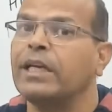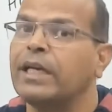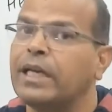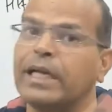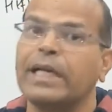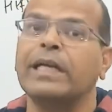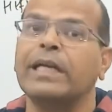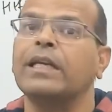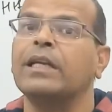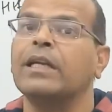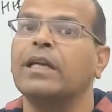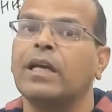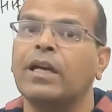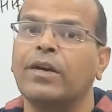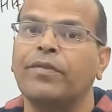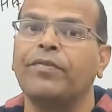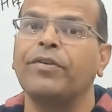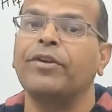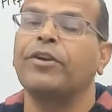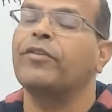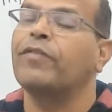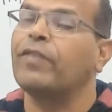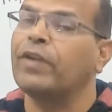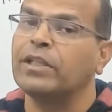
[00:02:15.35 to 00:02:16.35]
critical
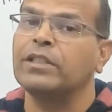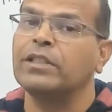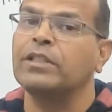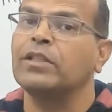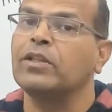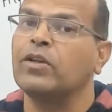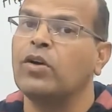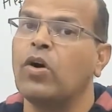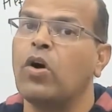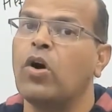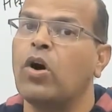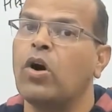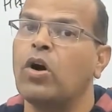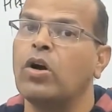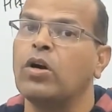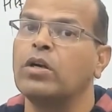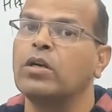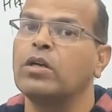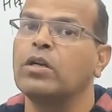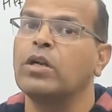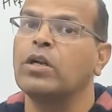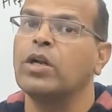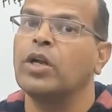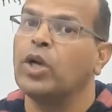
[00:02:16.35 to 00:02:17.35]
frequency
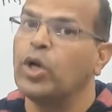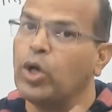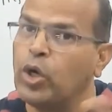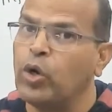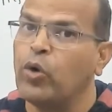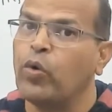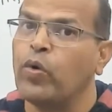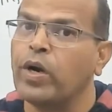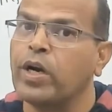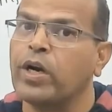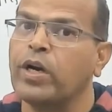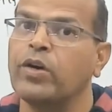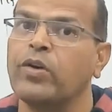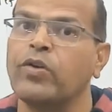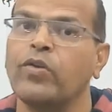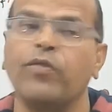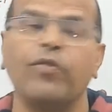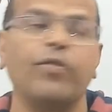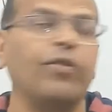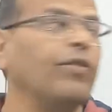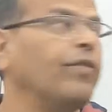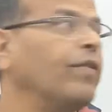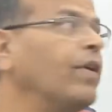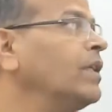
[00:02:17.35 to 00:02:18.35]
called lower
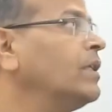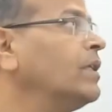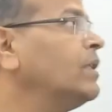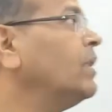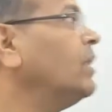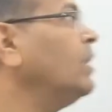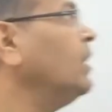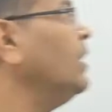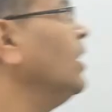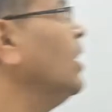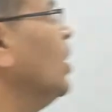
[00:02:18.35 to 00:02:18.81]
cutoff frequency.